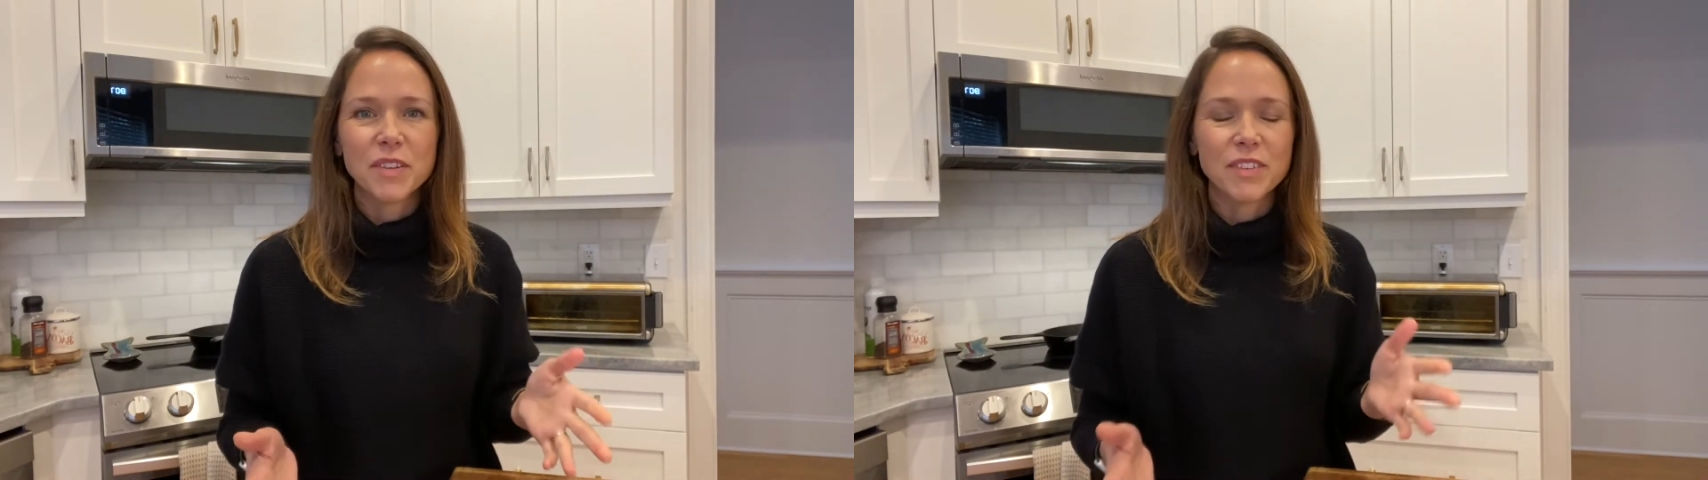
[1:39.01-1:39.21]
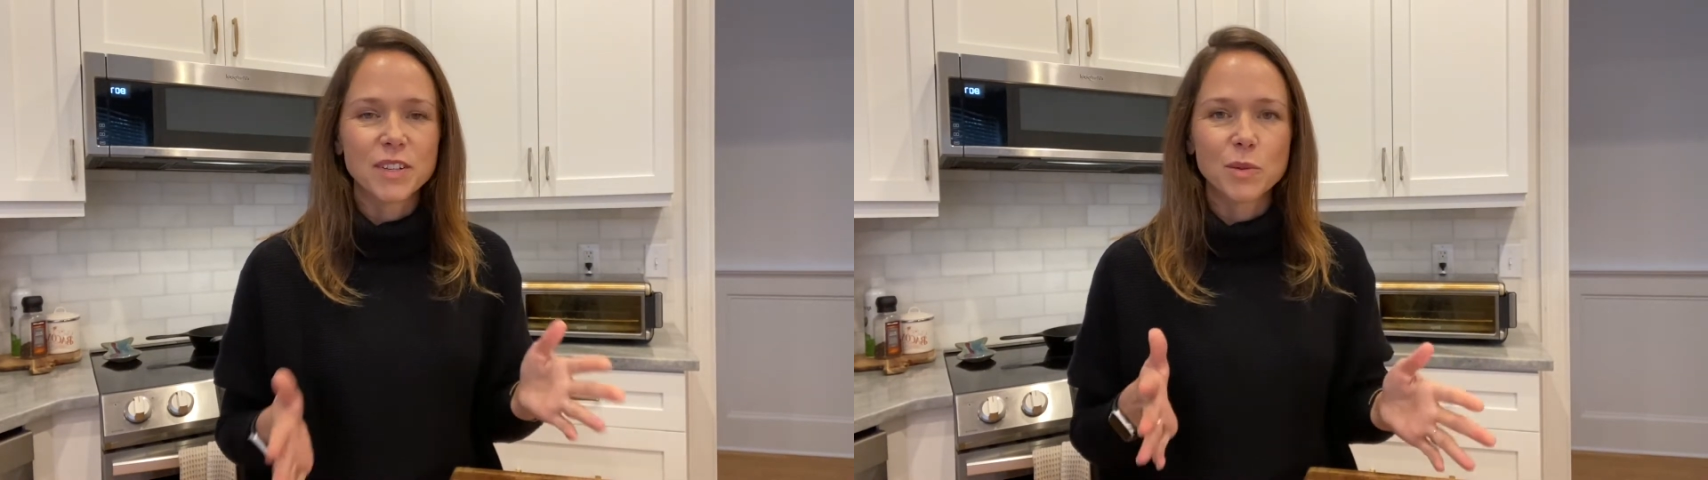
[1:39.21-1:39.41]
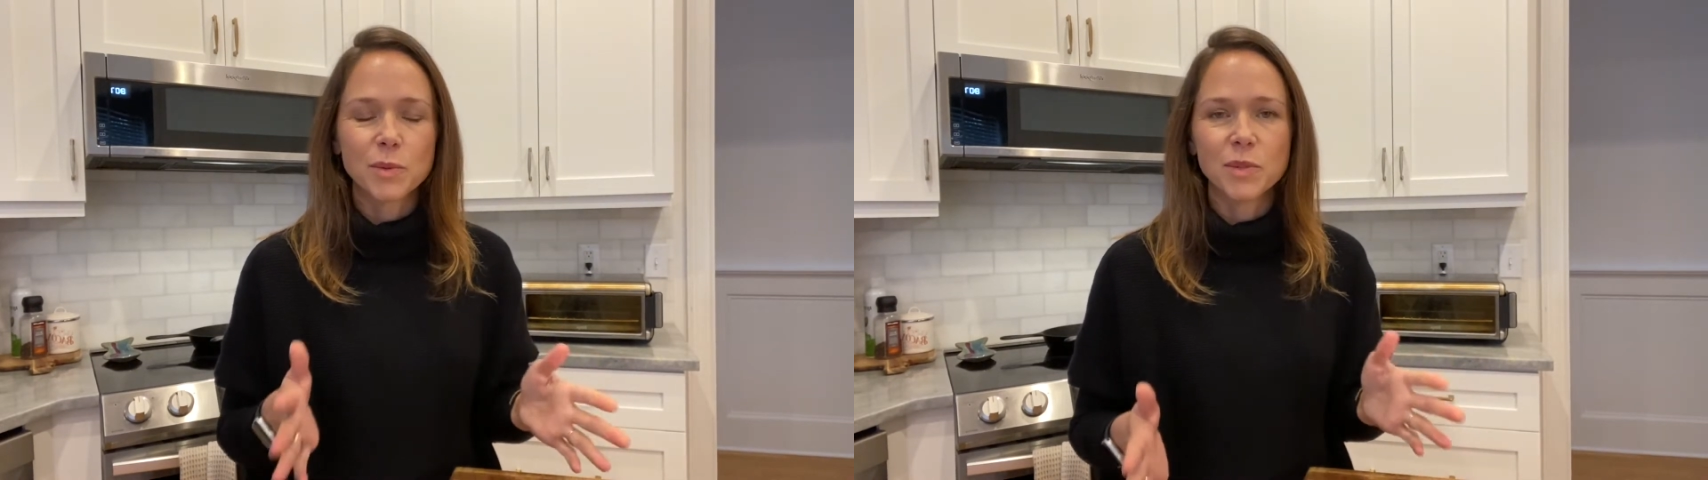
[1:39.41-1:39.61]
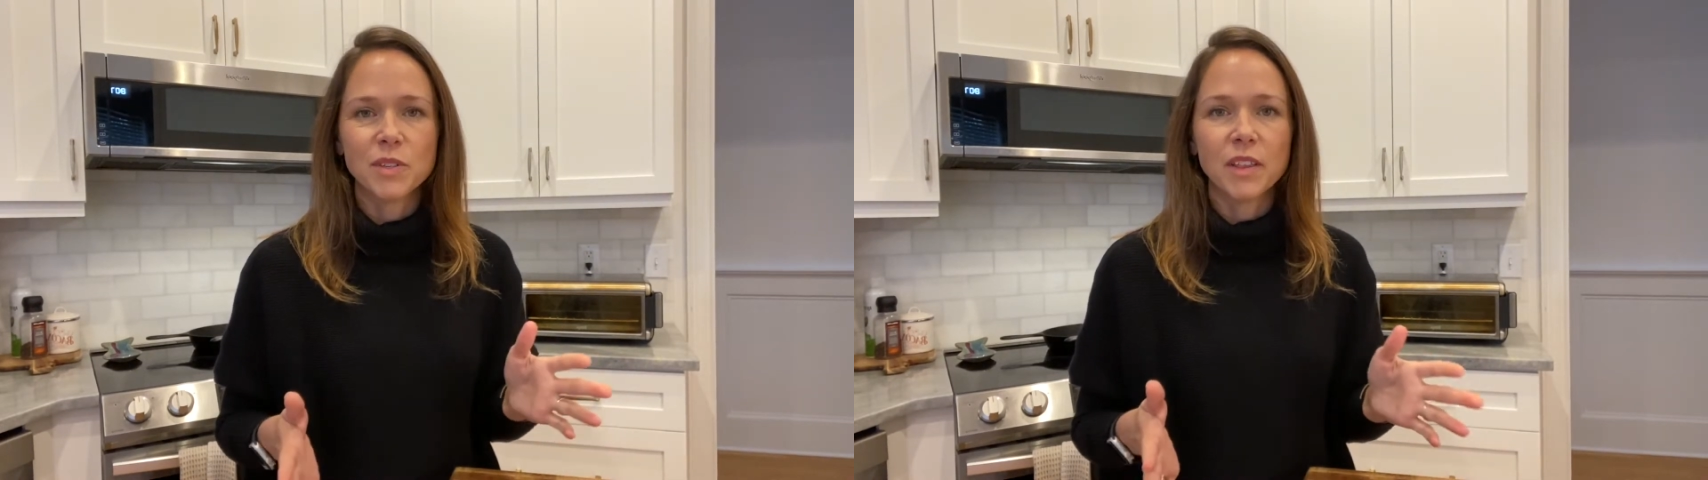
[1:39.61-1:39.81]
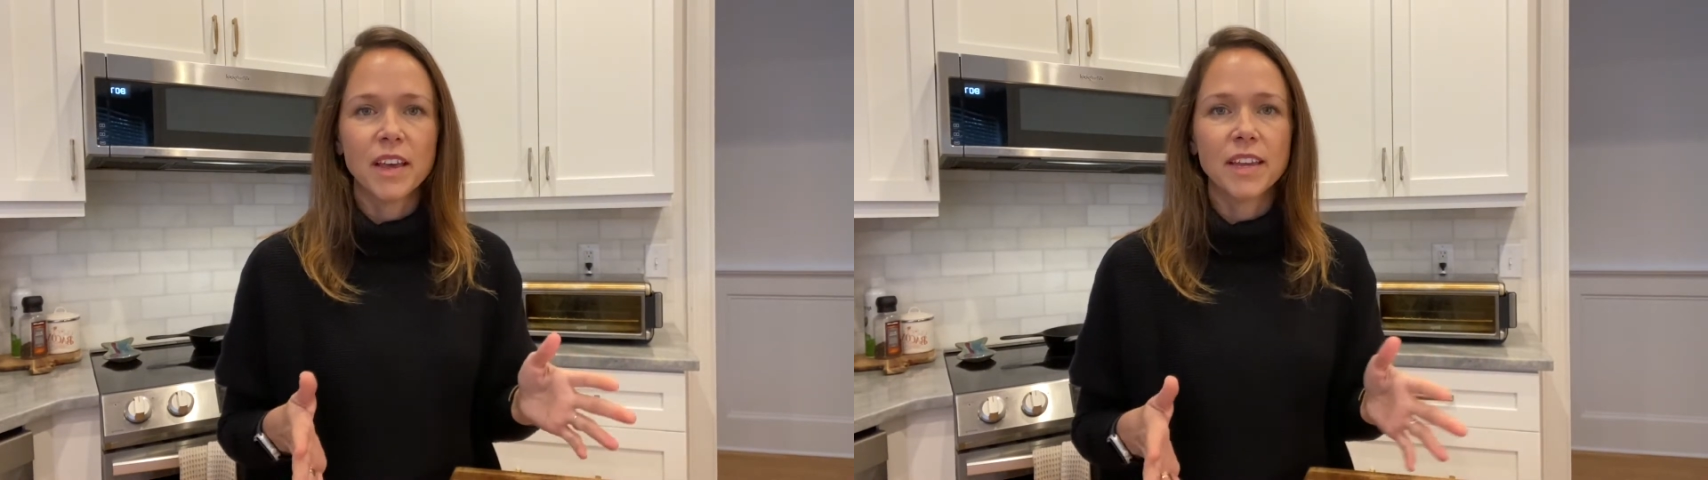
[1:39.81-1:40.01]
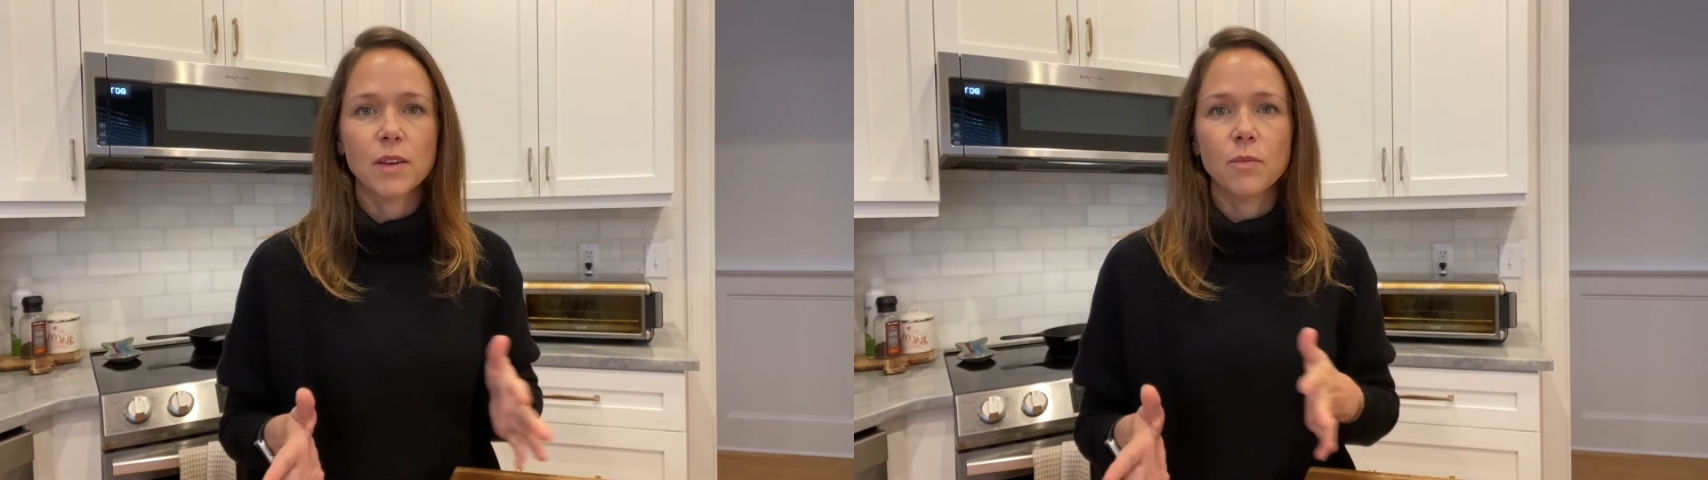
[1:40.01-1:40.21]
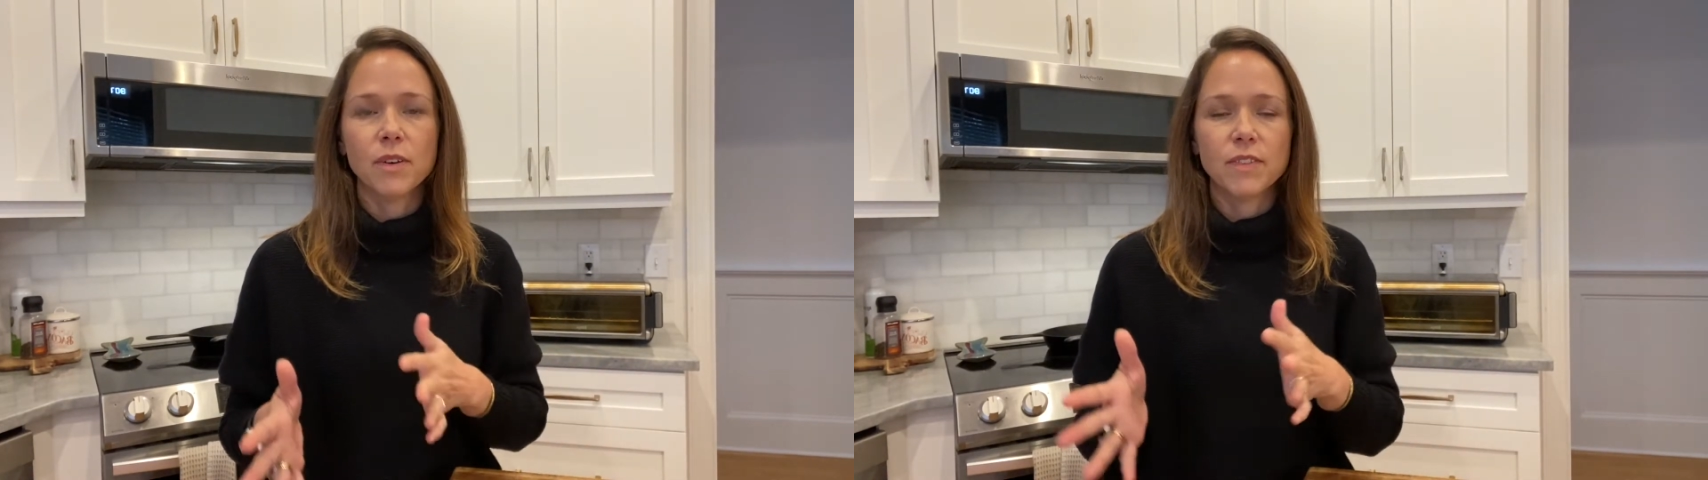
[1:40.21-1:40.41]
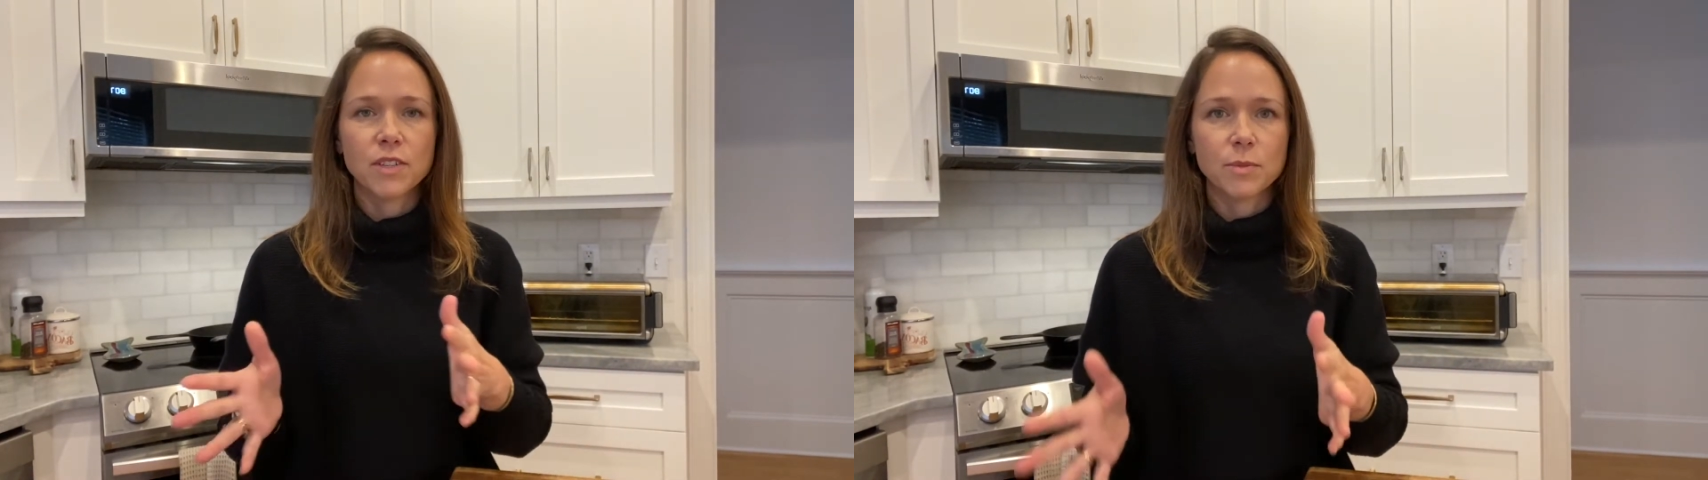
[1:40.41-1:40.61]
vegetables you like and what
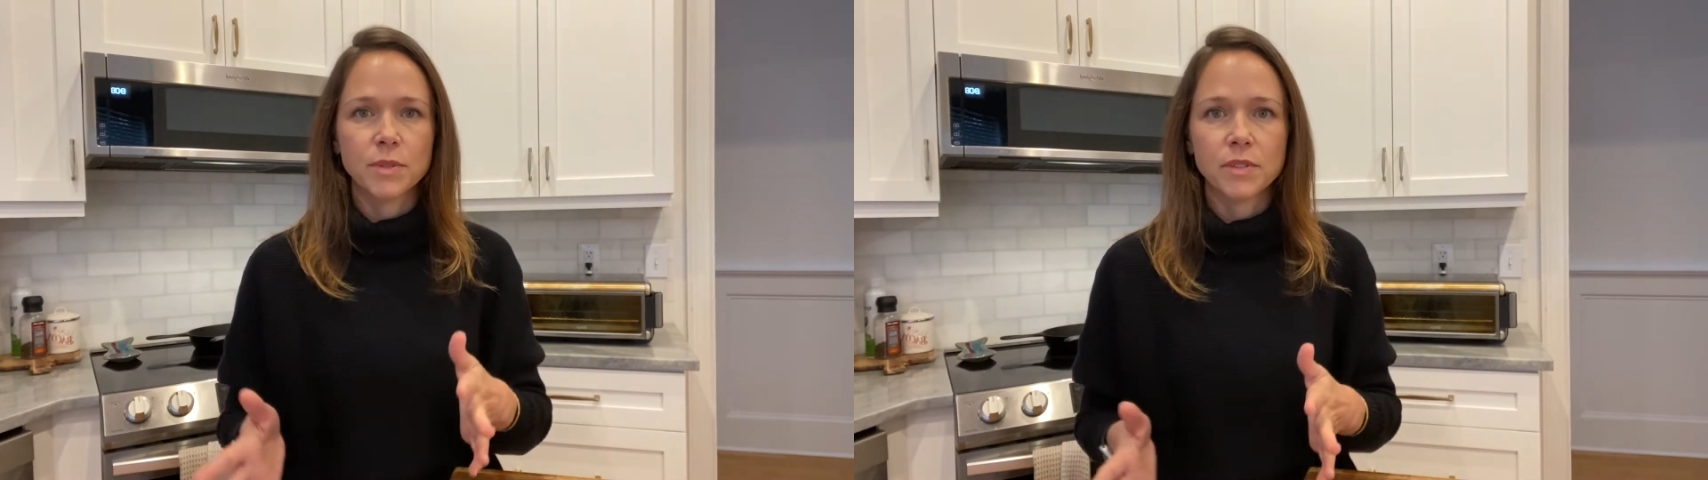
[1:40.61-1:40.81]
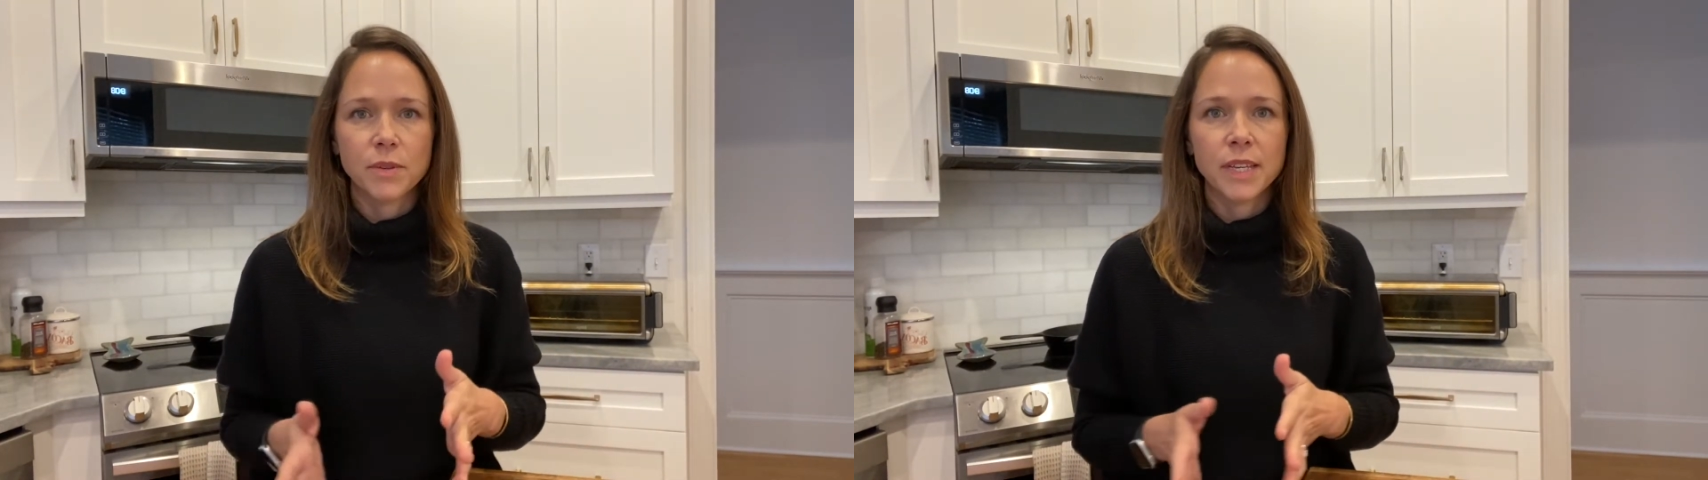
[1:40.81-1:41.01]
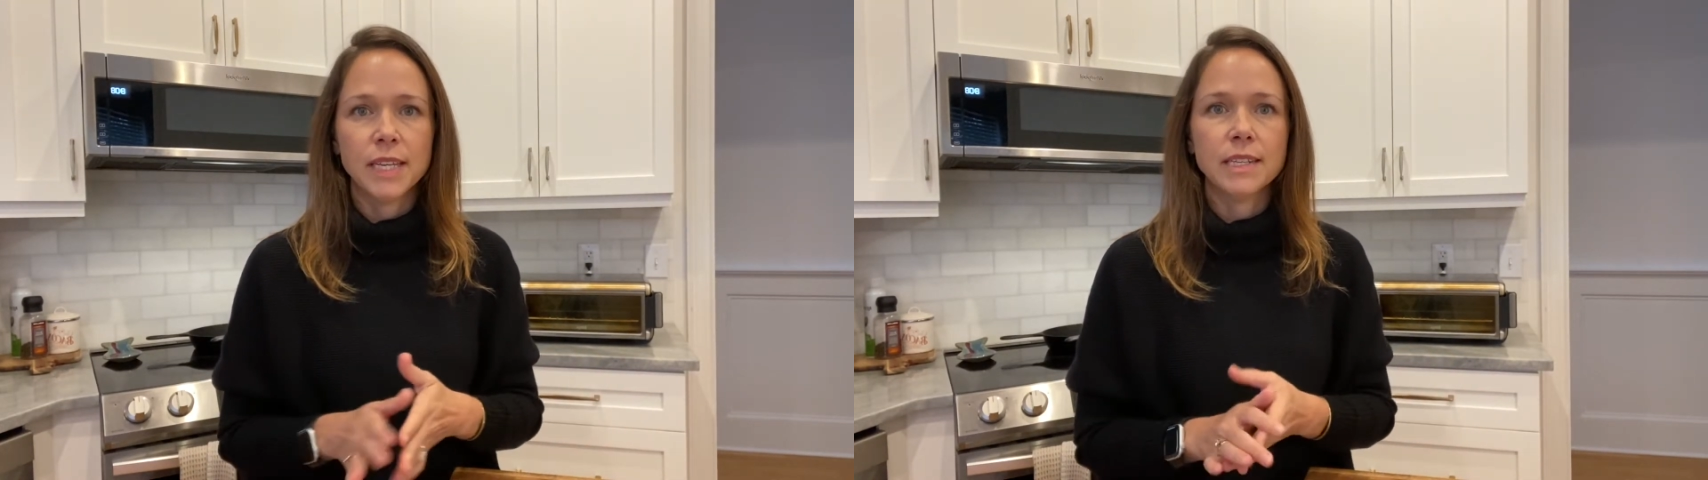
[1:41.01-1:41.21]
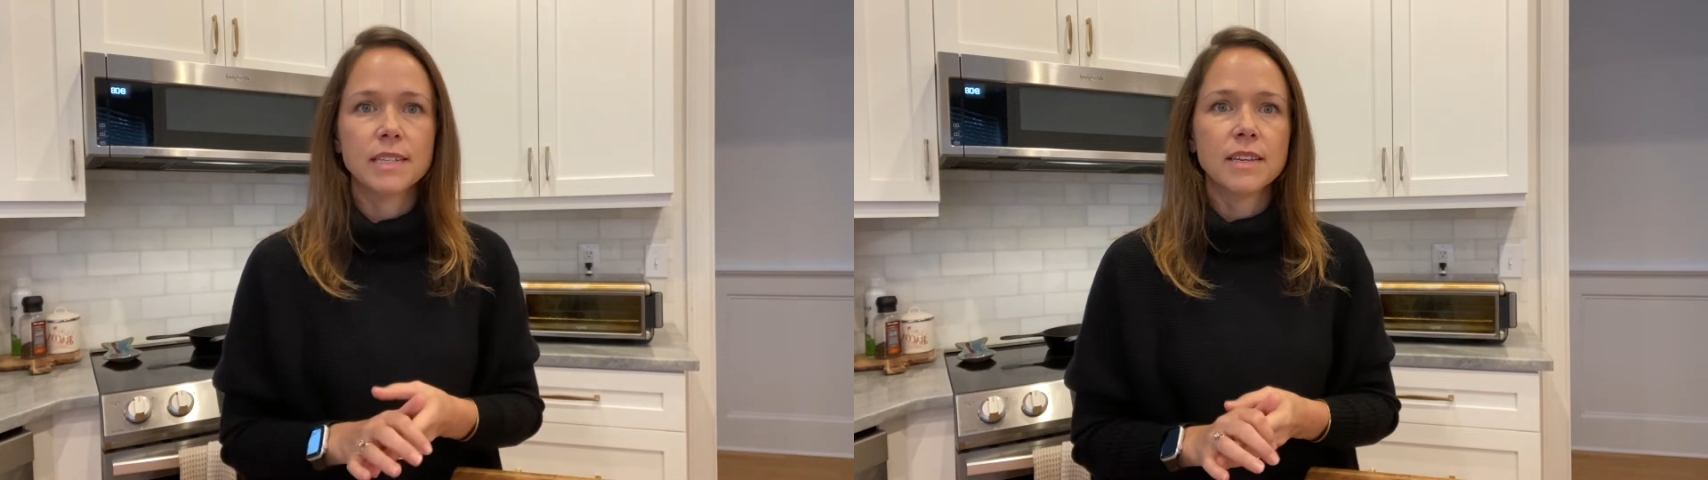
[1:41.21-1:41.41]
vegetables you eat.